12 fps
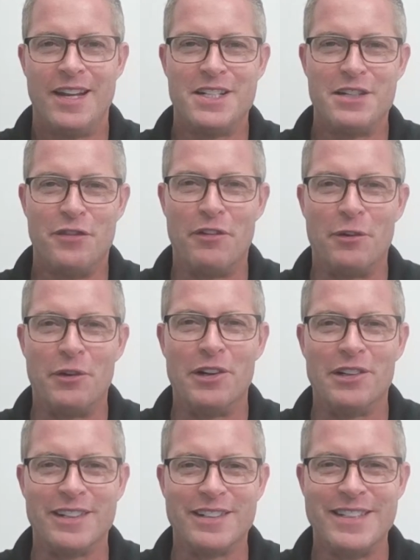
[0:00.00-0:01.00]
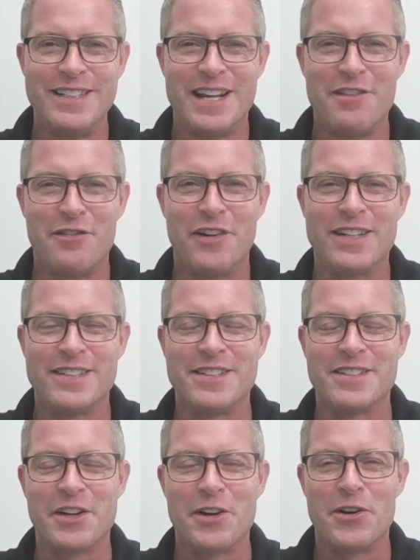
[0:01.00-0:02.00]
It's your favorite realtor, TJ
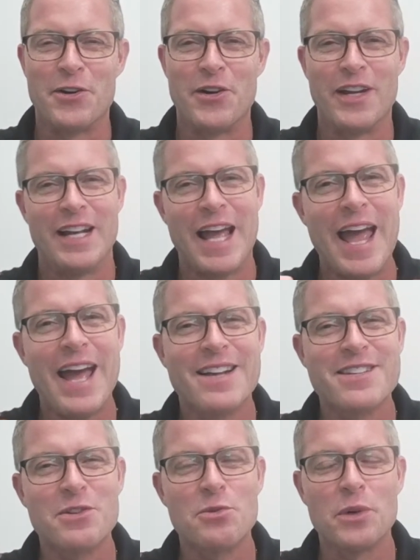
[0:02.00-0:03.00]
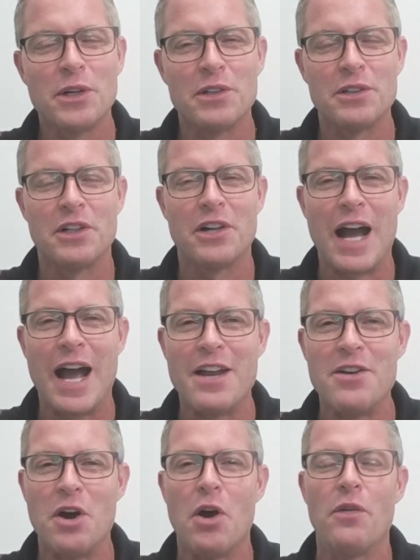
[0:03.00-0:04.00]
Francisco, and as a realtor, I
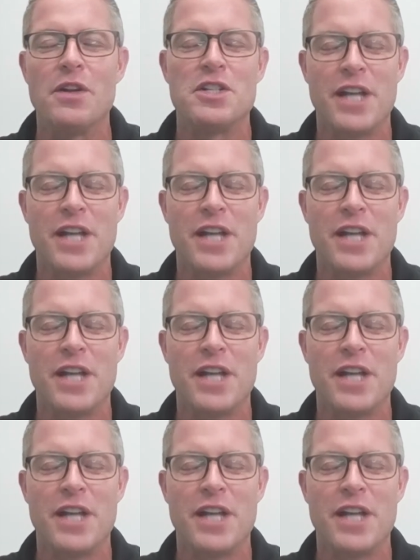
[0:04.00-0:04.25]
know the